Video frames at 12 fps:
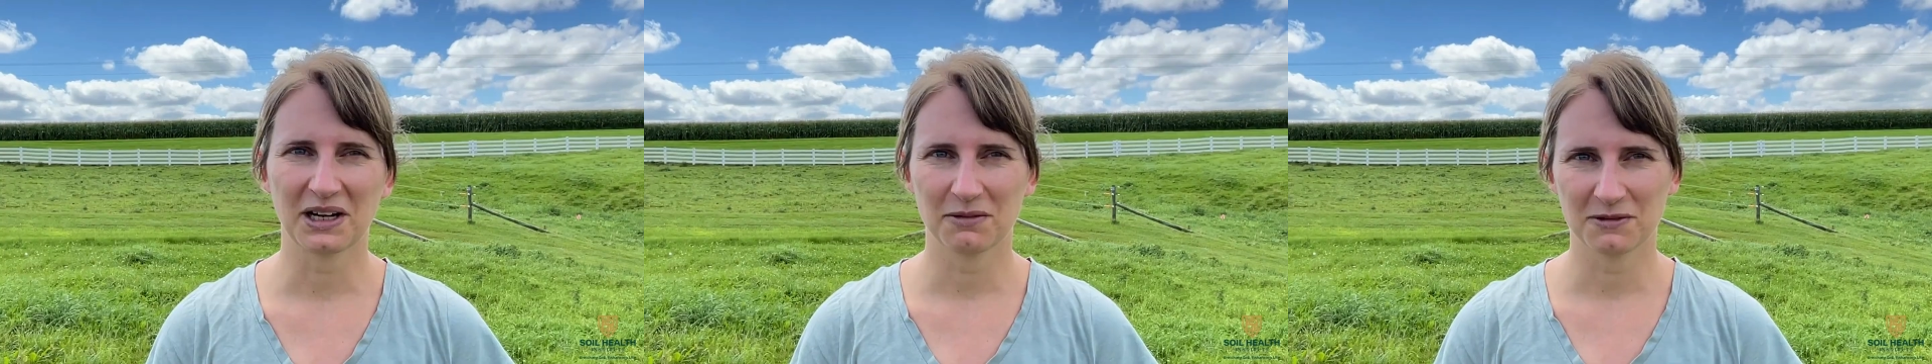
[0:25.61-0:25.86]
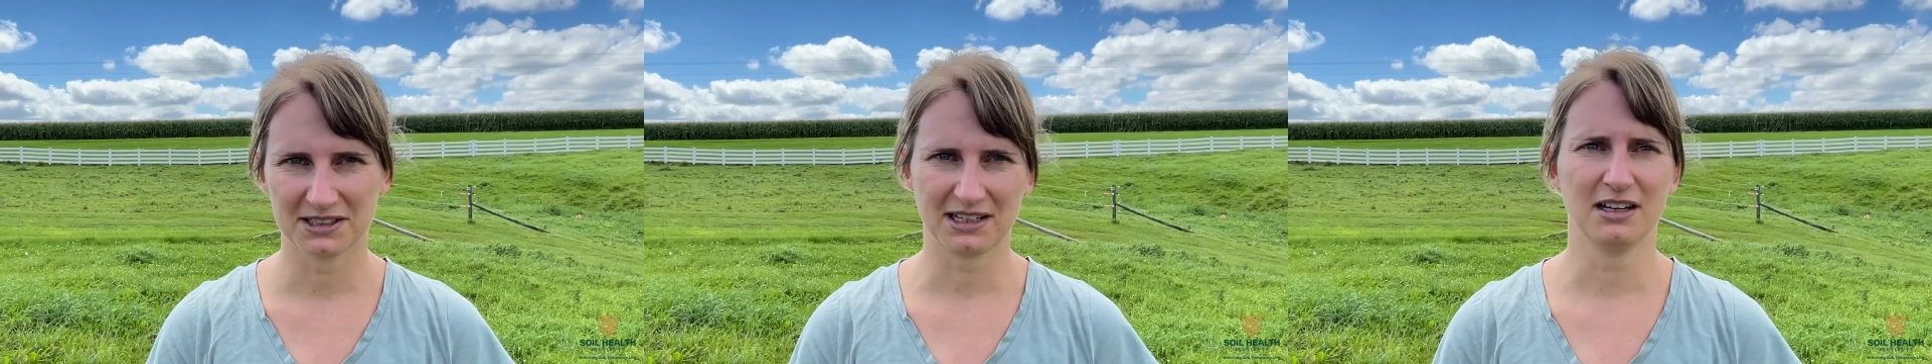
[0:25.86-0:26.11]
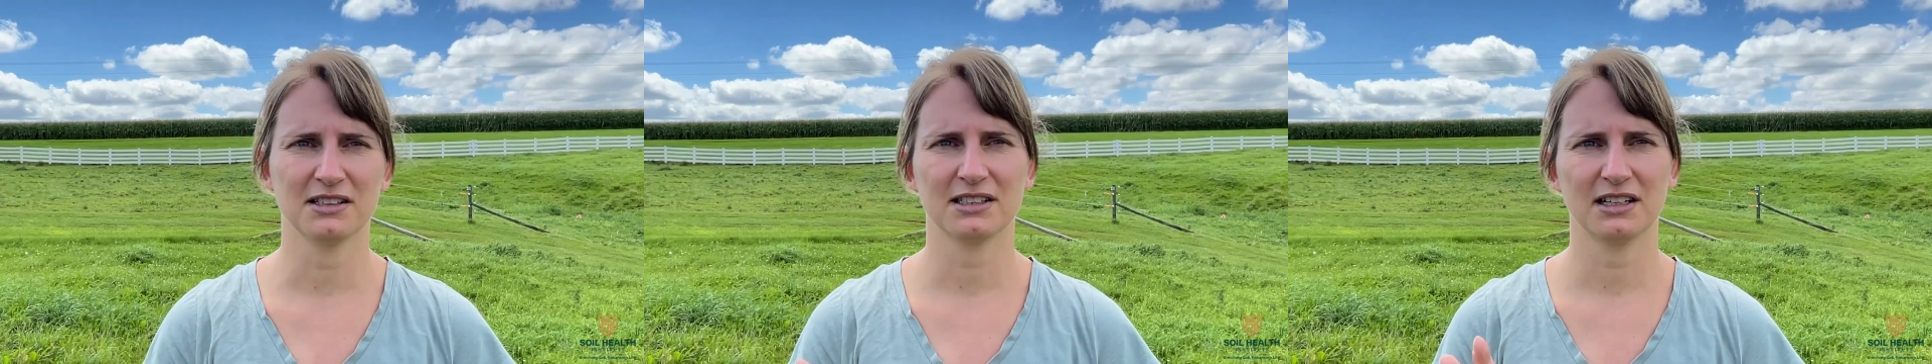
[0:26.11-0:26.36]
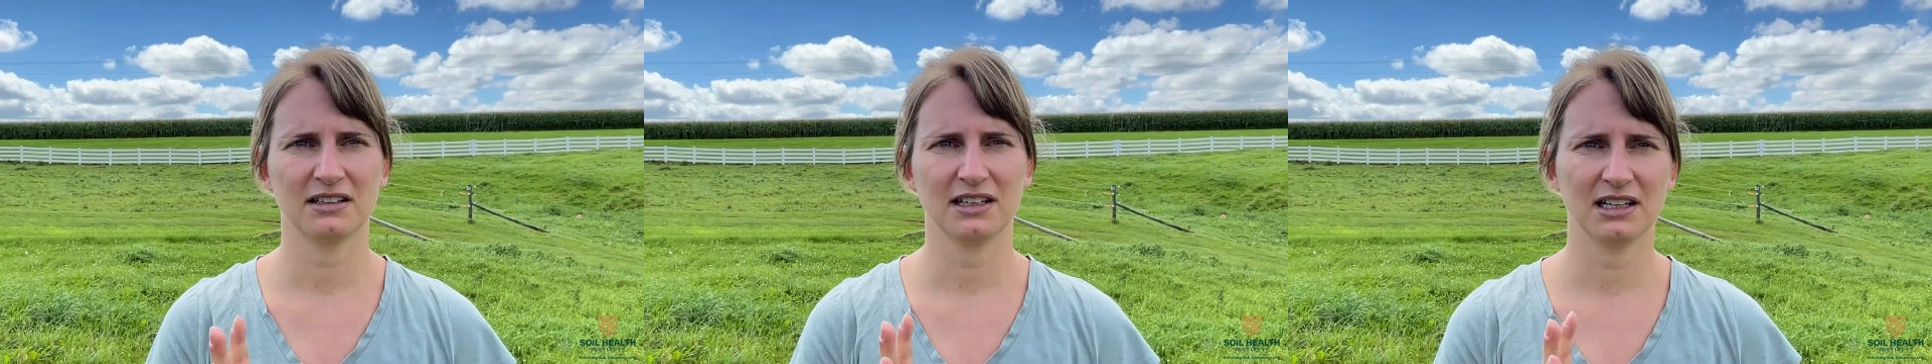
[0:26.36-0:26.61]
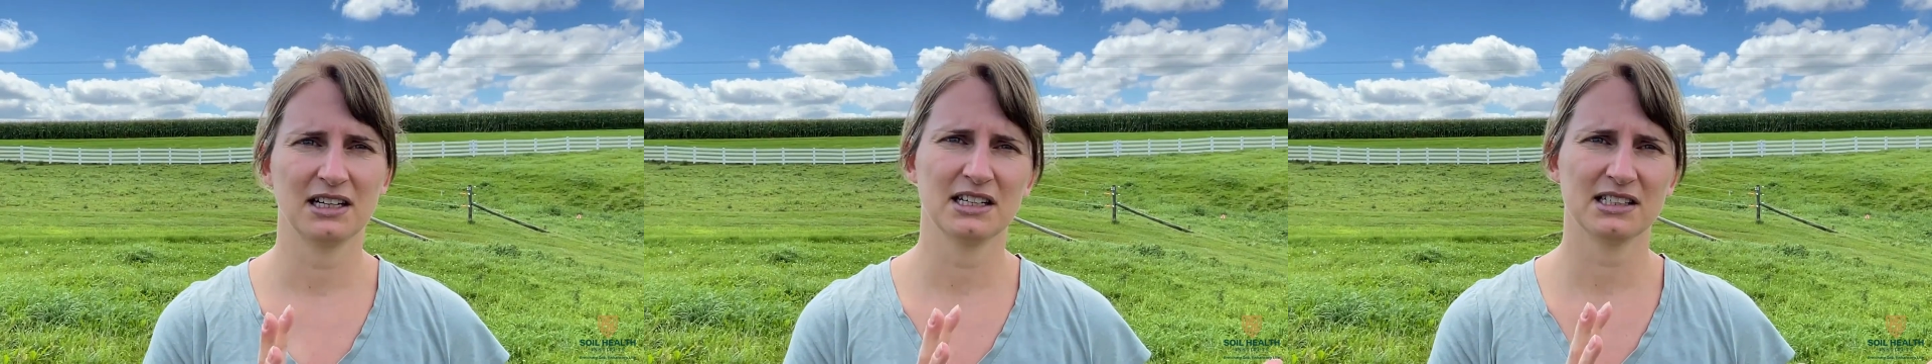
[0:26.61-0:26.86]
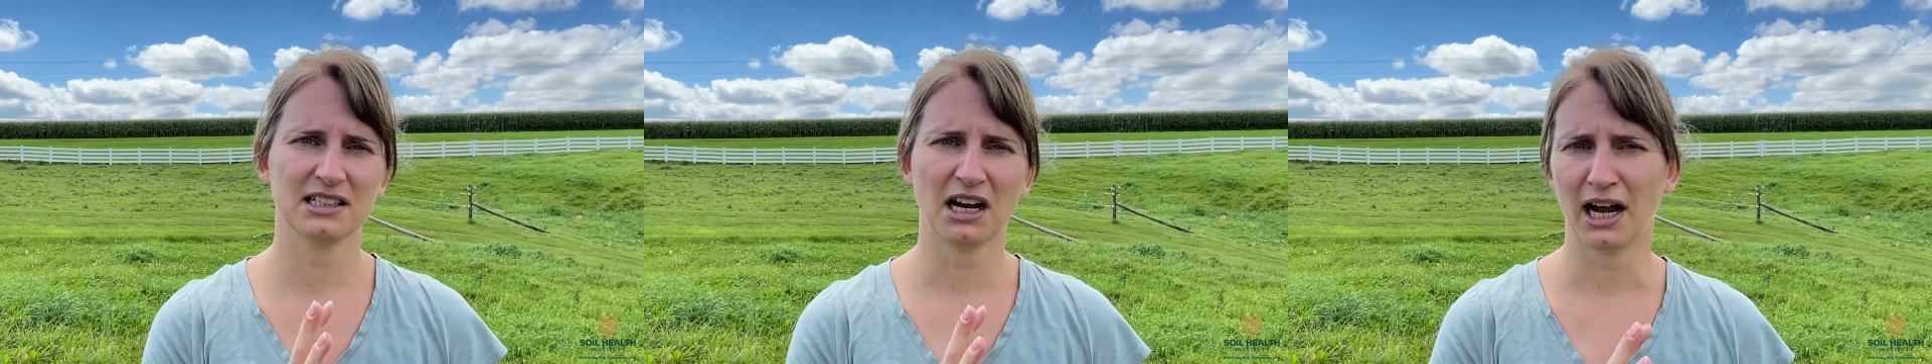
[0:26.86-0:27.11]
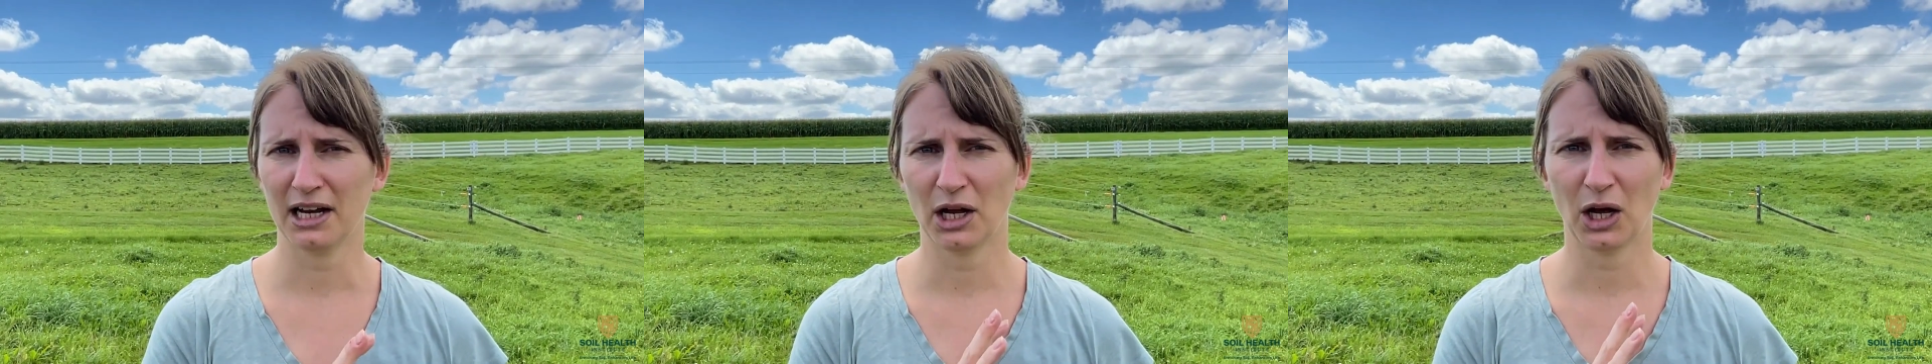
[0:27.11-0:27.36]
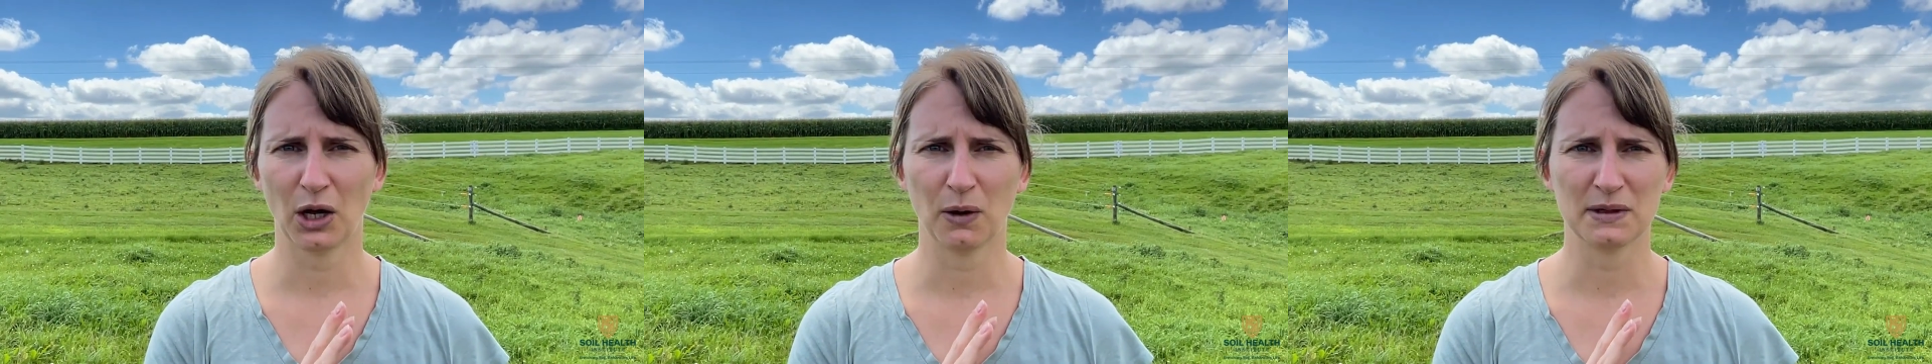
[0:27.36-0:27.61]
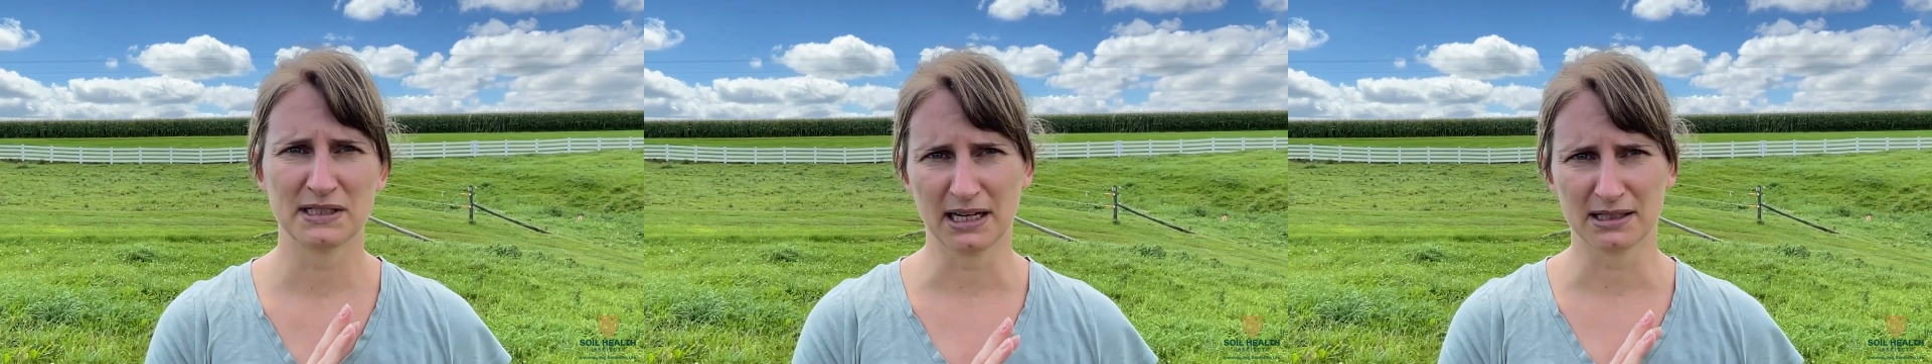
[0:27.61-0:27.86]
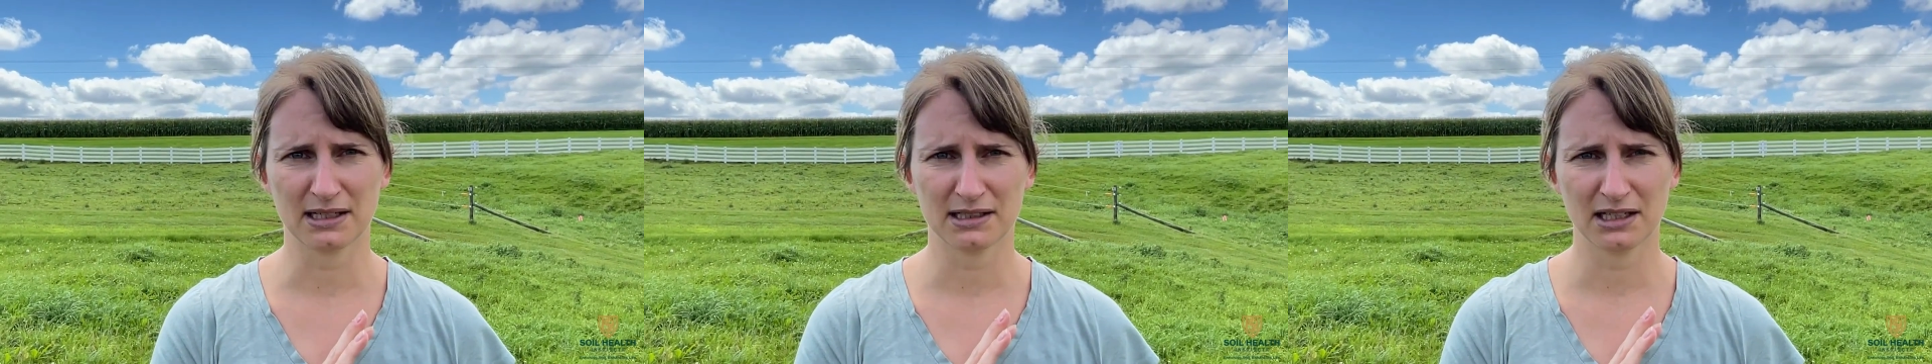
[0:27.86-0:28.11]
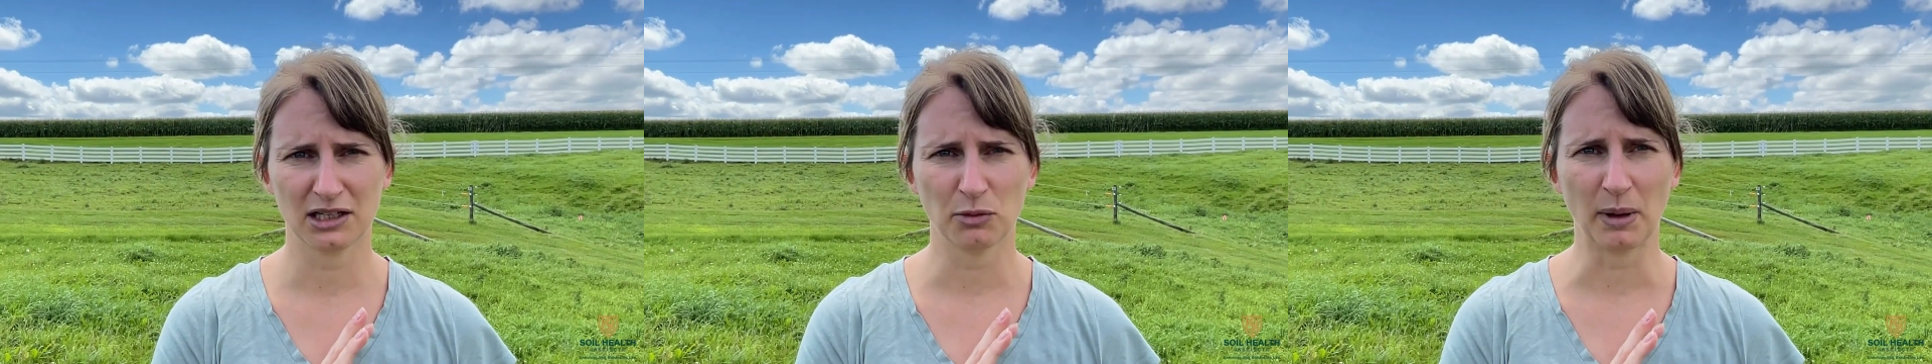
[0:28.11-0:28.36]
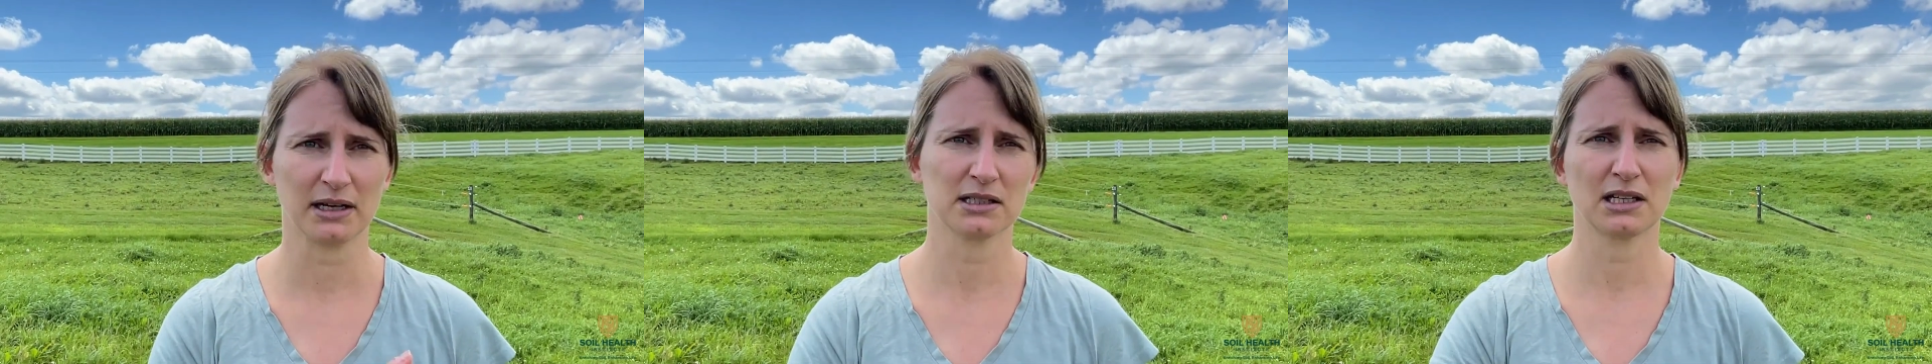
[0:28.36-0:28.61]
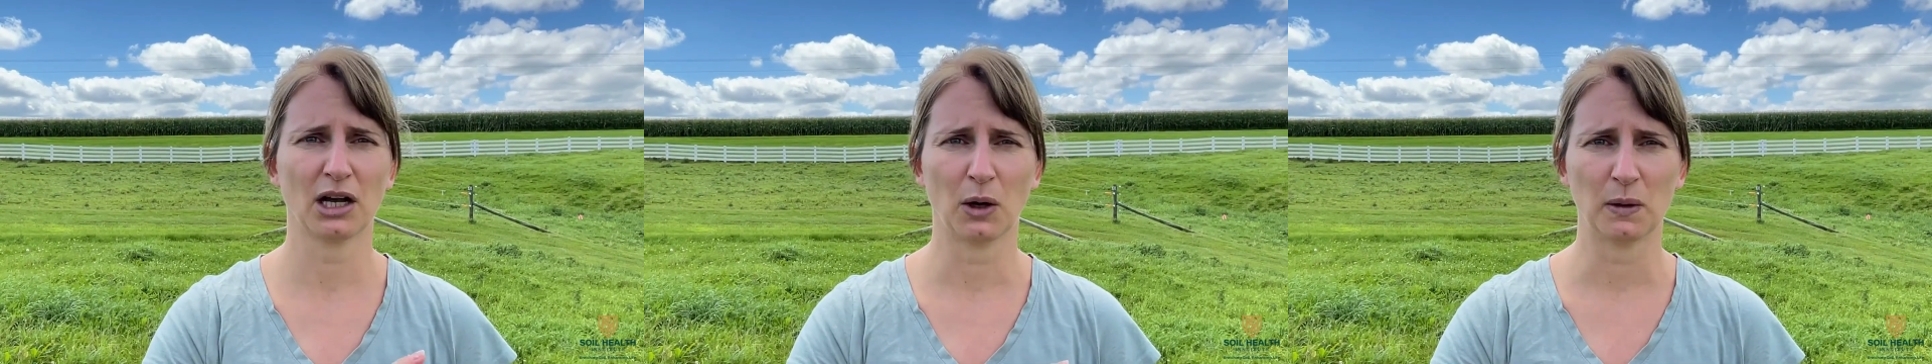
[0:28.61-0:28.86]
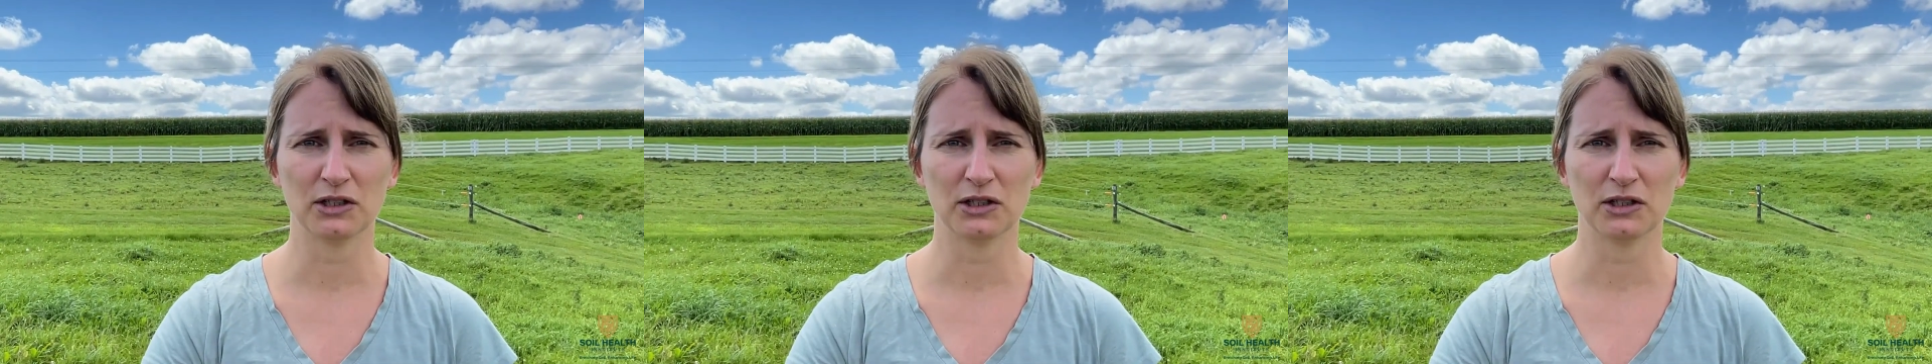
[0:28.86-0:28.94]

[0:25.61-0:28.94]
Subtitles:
and Wisconsin than it is in Idaho and Texas and New Mexico.